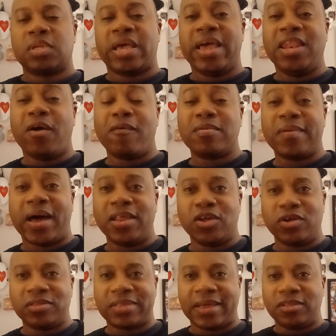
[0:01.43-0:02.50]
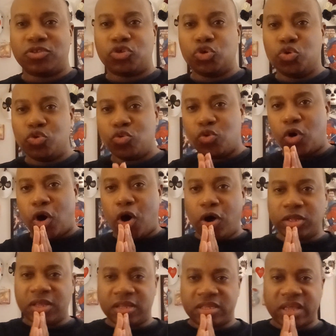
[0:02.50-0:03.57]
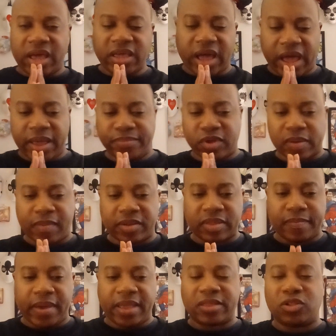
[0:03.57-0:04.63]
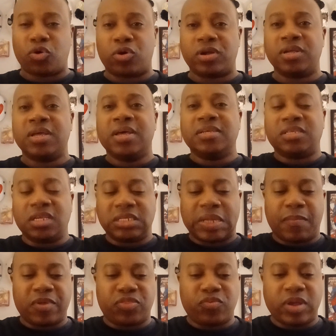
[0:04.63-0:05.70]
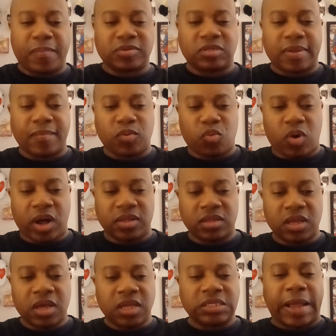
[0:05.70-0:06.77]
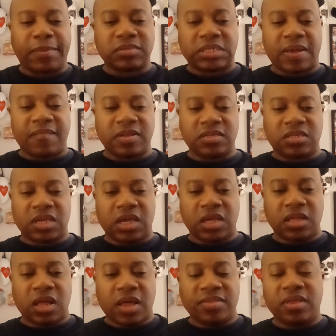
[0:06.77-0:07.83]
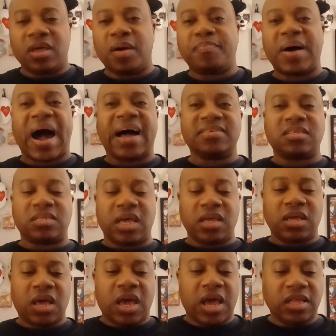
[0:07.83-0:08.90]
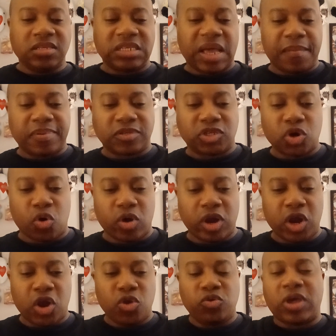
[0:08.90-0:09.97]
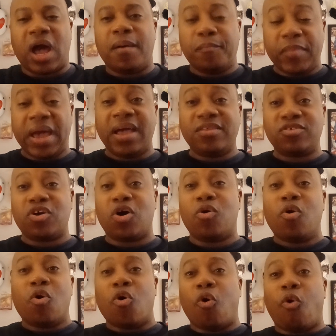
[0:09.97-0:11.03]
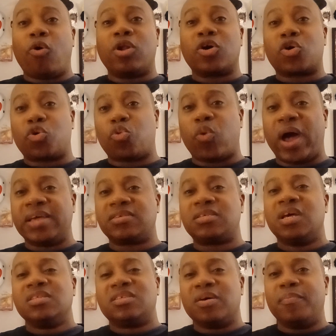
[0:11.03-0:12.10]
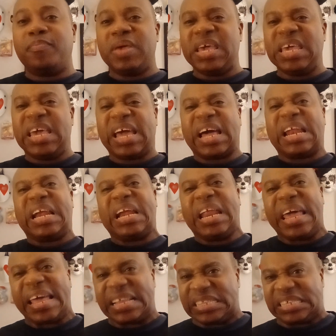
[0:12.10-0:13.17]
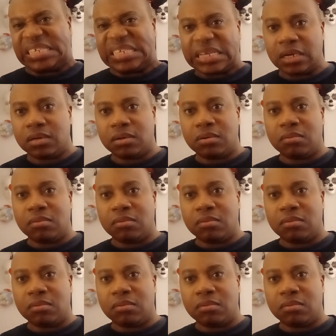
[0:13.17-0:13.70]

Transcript: Hello, everybody. Good day to you all. Today, I am talking about The Mandalorian, season number 3, episode number 1, chapter 17, The Apostate. In this episode here, you got Mando on a quest to be cleansed.